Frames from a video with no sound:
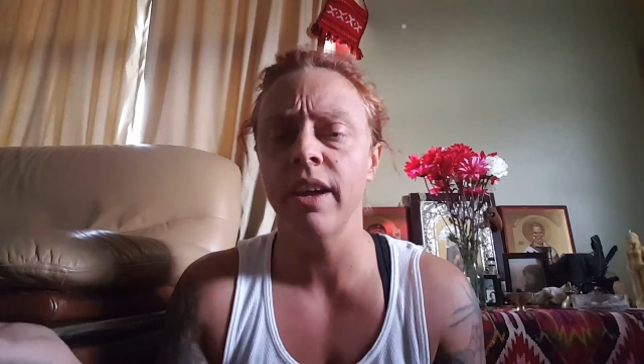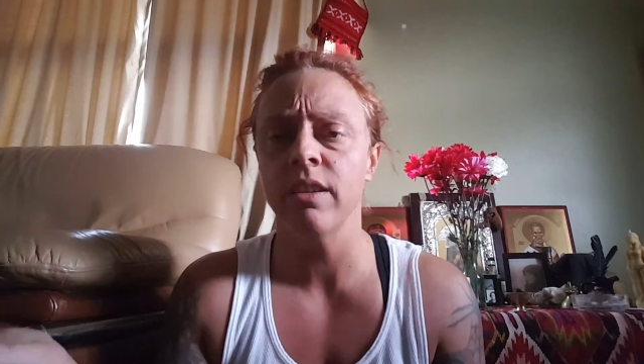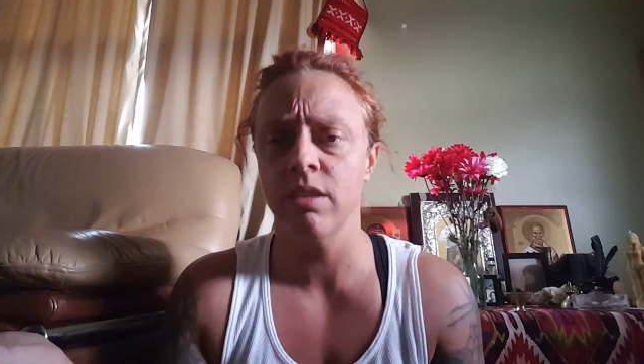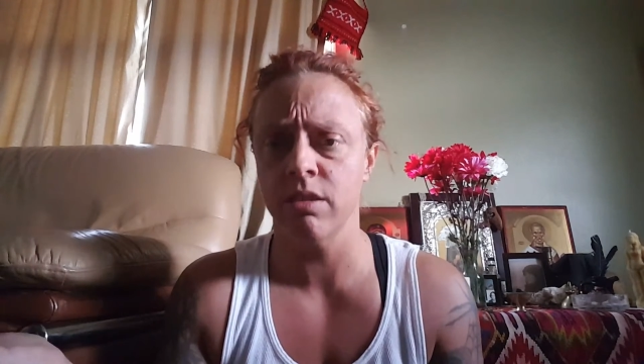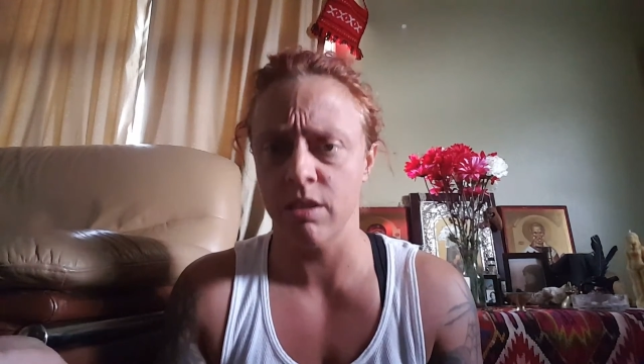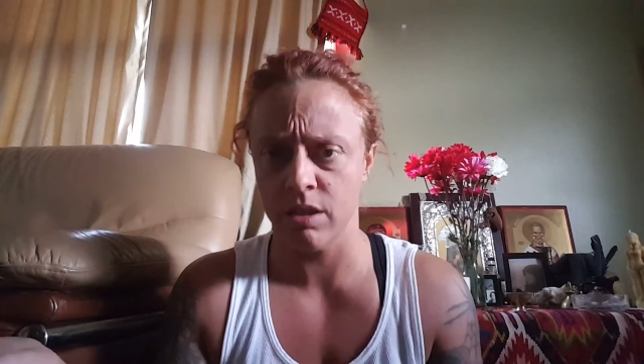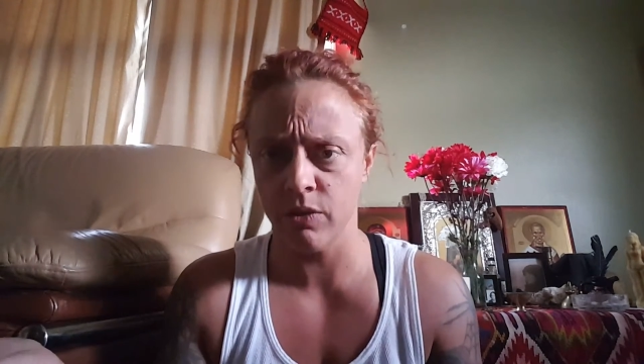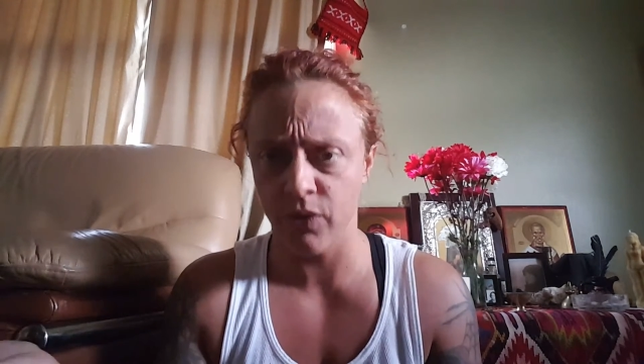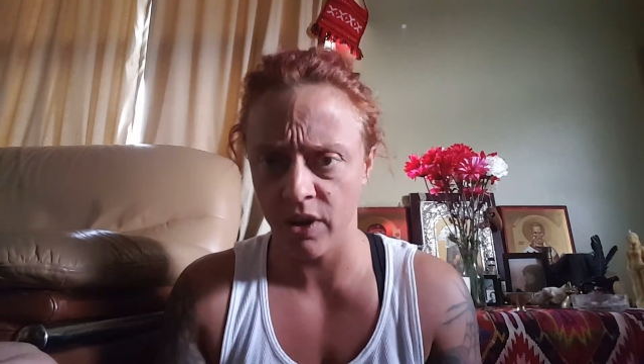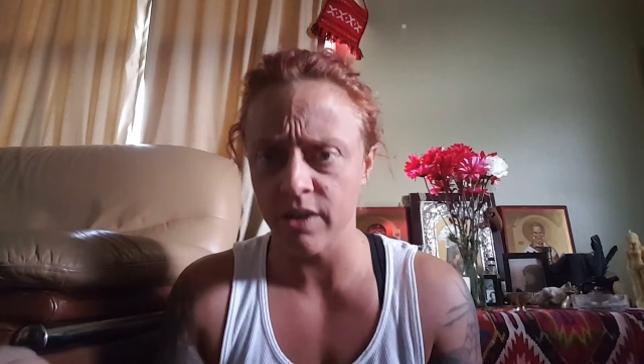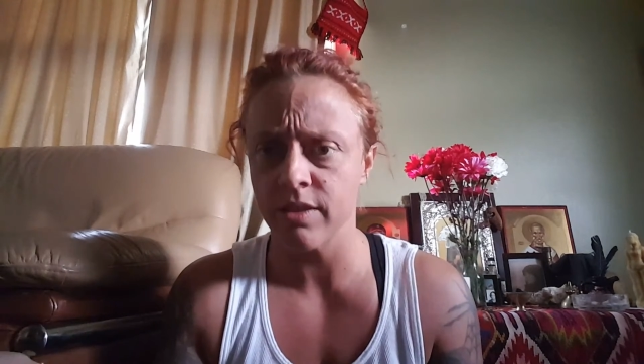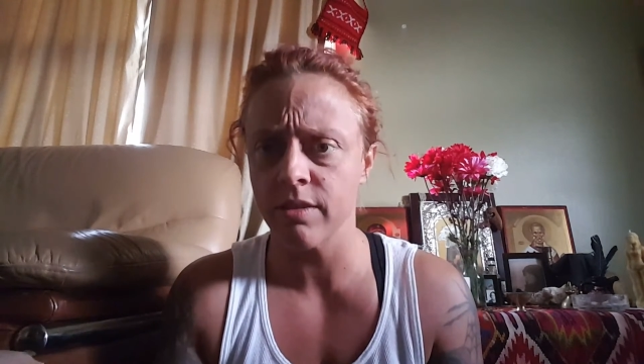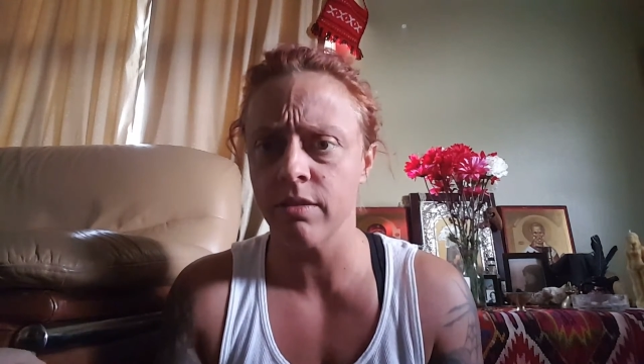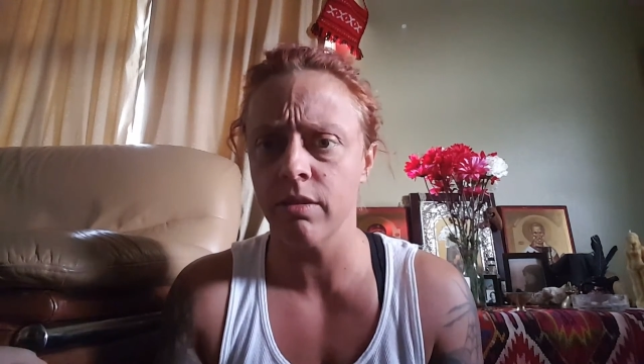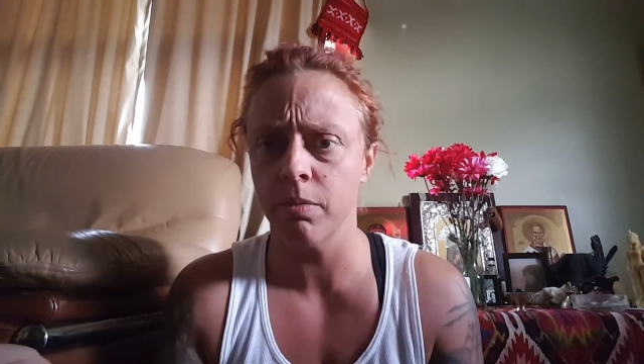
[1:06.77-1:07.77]
ancestors
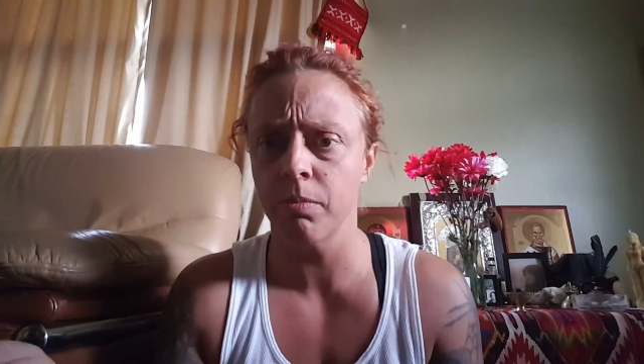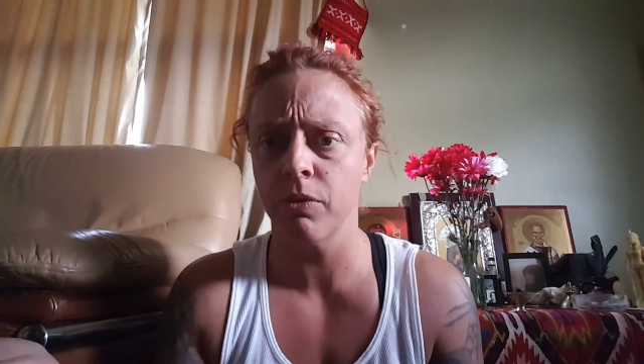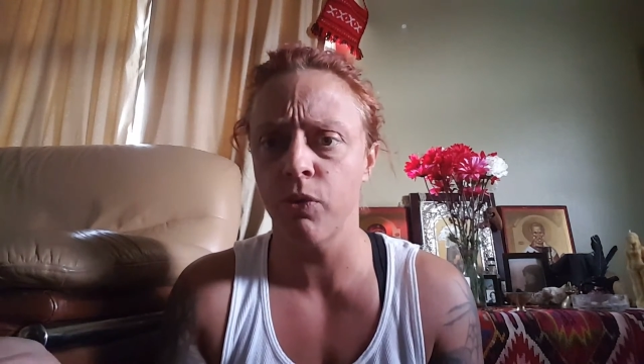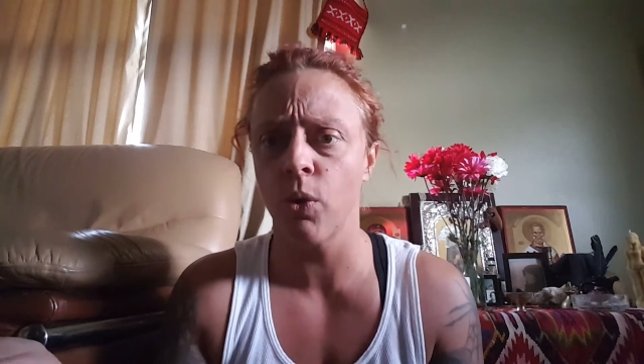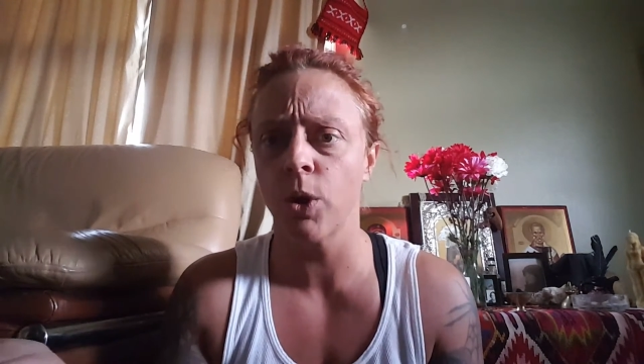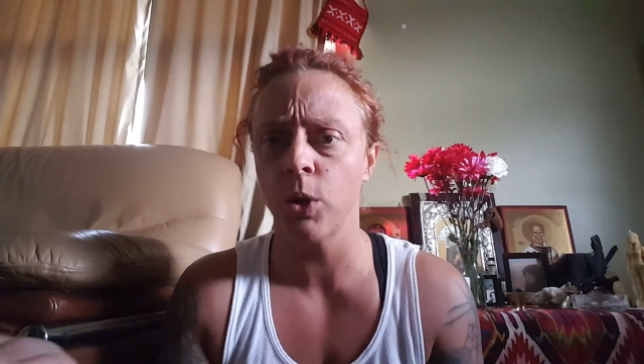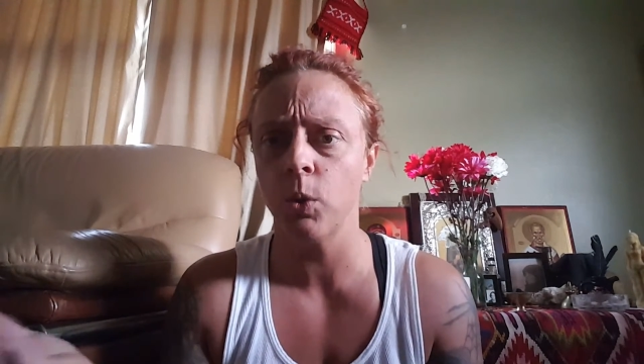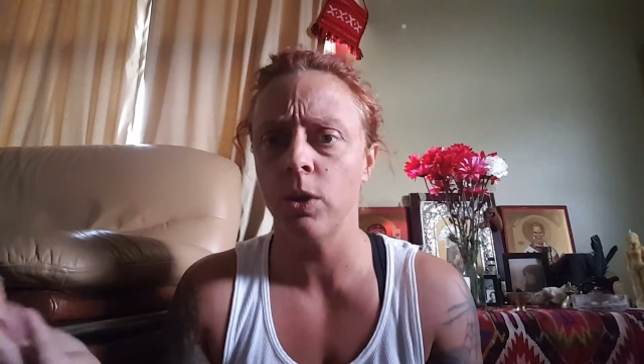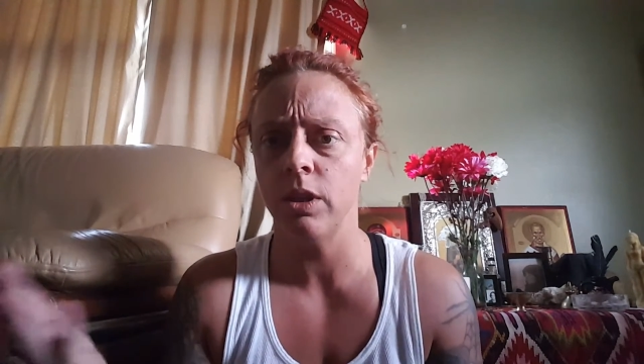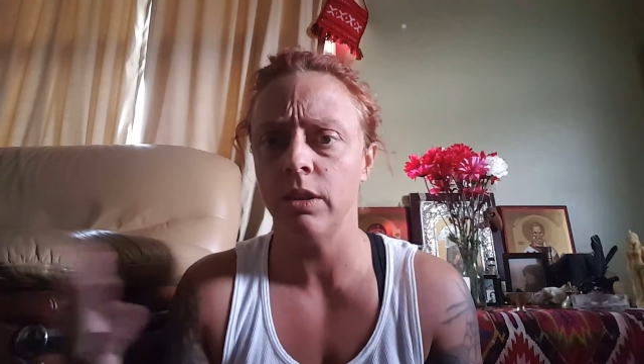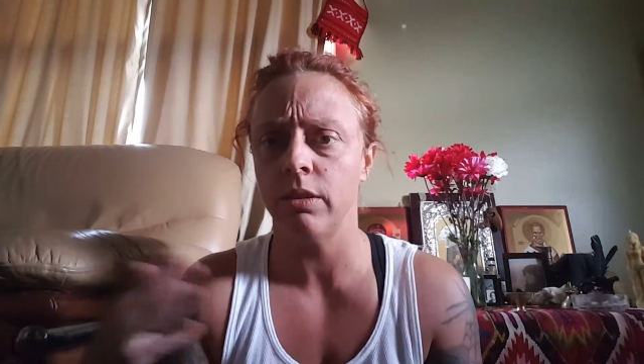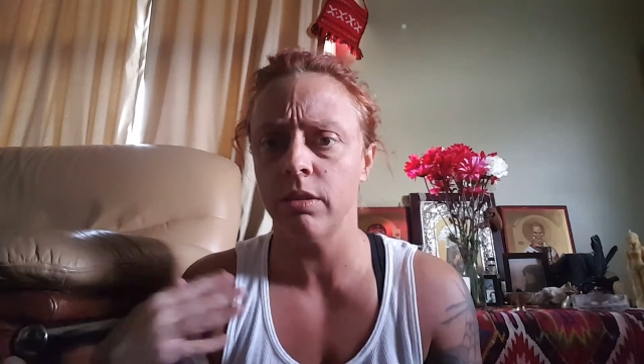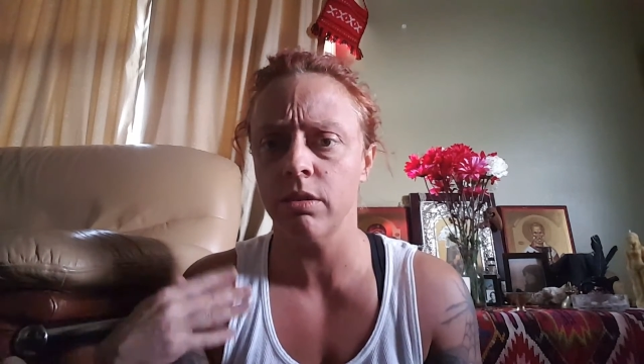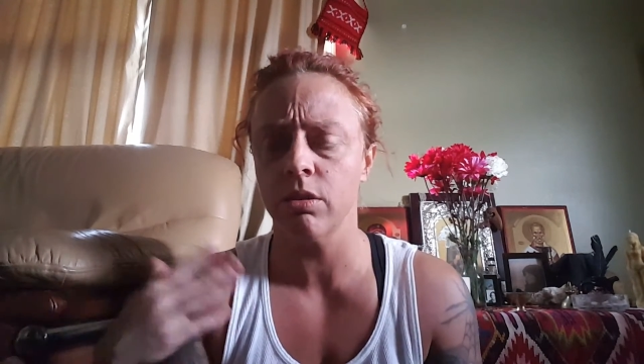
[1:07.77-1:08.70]
first before you eat.